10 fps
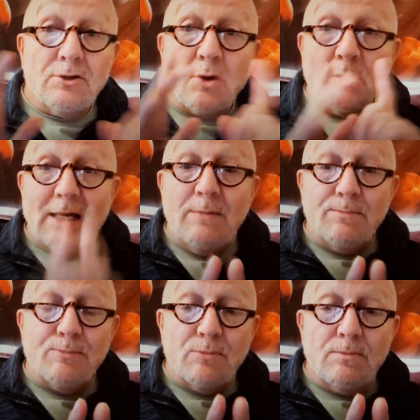So
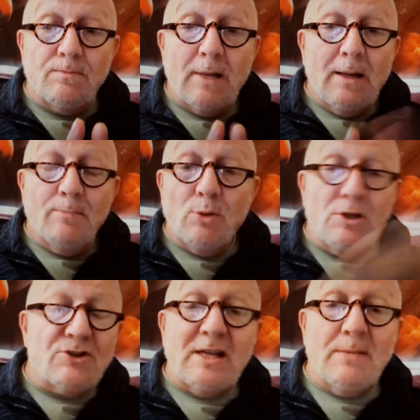keep,
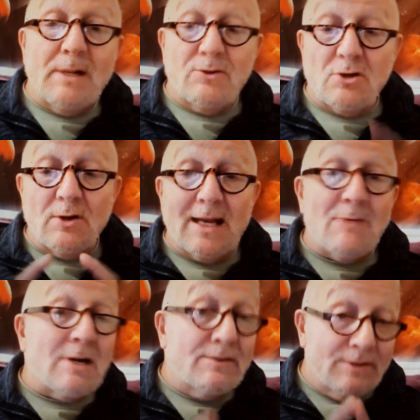put your seatbelt on and
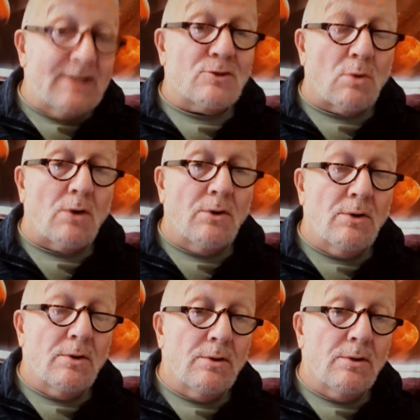get ready for this one.